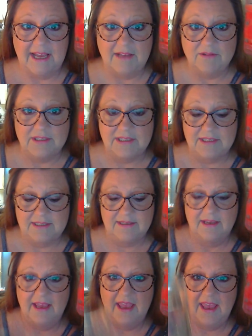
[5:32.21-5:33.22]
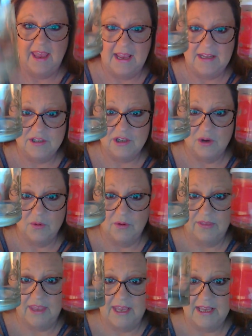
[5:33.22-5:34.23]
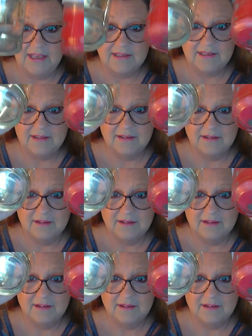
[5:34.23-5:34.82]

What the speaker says: ounces, and so are these.